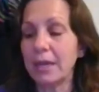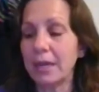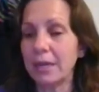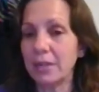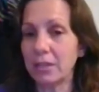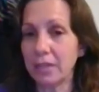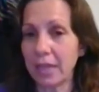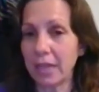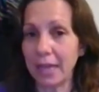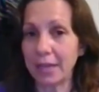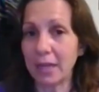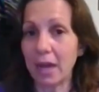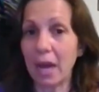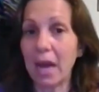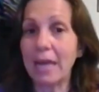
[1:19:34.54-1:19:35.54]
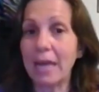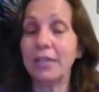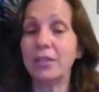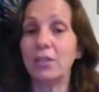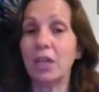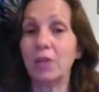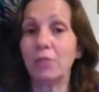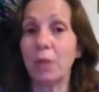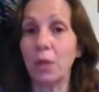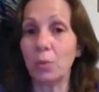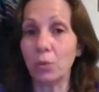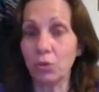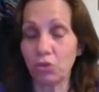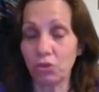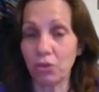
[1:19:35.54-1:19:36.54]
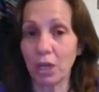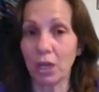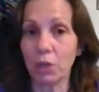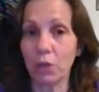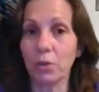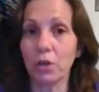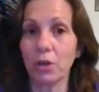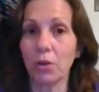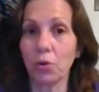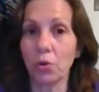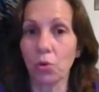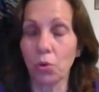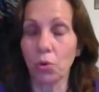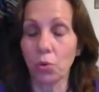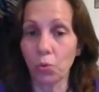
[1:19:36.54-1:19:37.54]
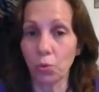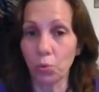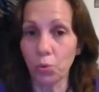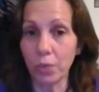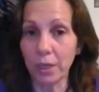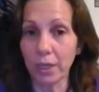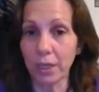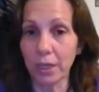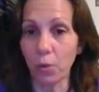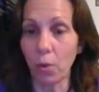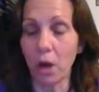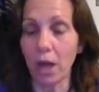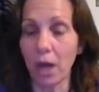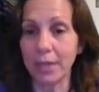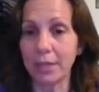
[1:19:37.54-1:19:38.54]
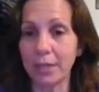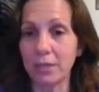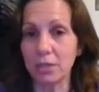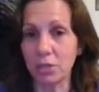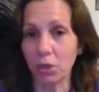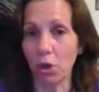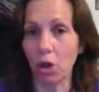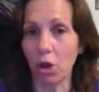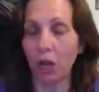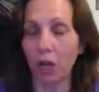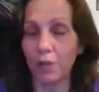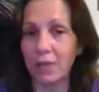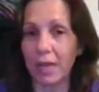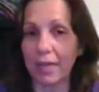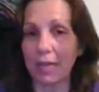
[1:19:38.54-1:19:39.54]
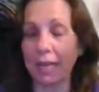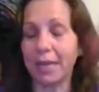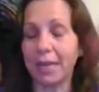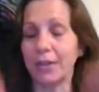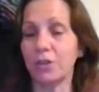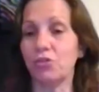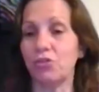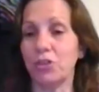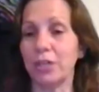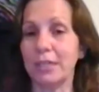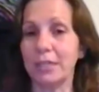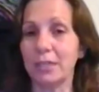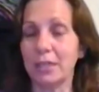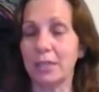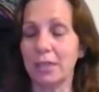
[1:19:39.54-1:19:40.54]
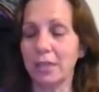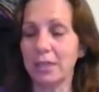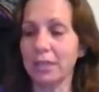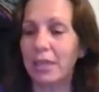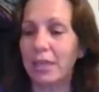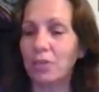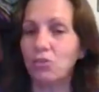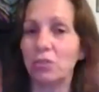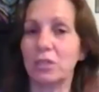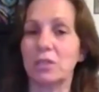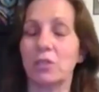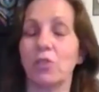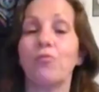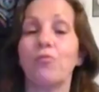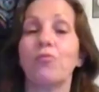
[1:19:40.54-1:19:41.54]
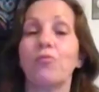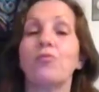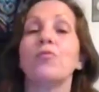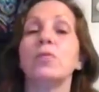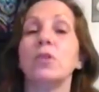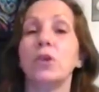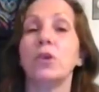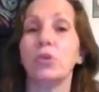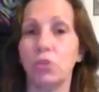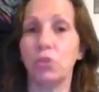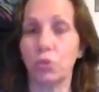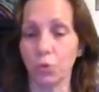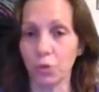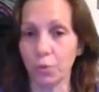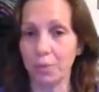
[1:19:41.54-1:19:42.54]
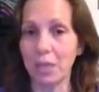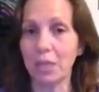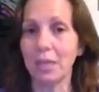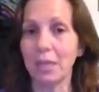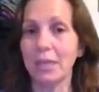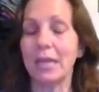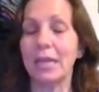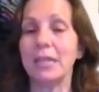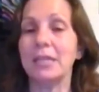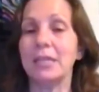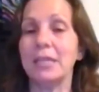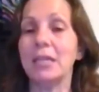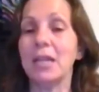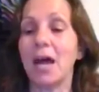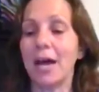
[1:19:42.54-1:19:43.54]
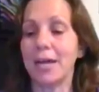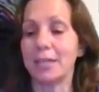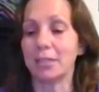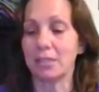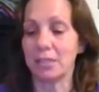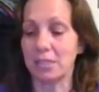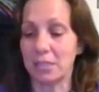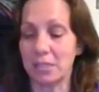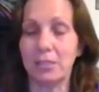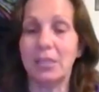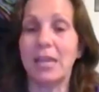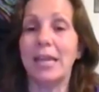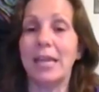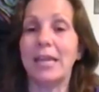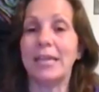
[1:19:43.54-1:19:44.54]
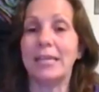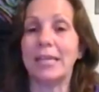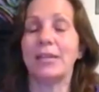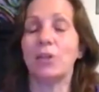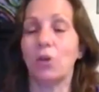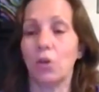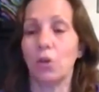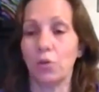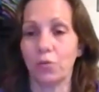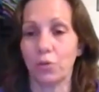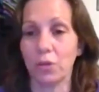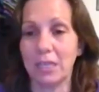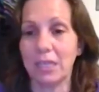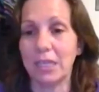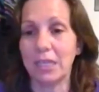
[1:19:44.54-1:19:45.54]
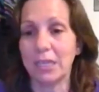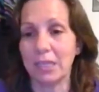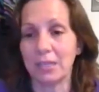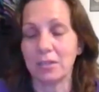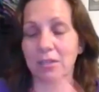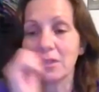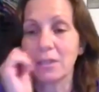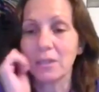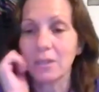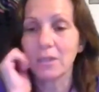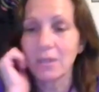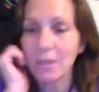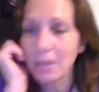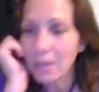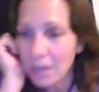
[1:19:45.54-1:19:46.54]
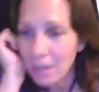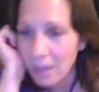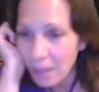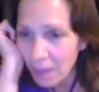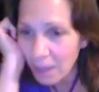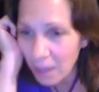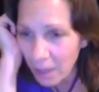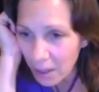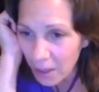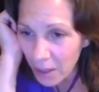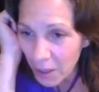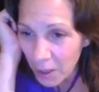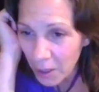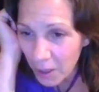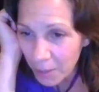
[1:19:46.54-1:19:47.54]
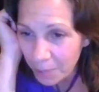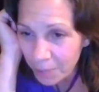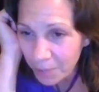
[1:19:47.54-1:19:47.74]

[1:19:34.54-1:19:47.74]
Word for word: that I need to have my root chakra really wide so all of that energy can just flow through me and not stay and overheat. Um,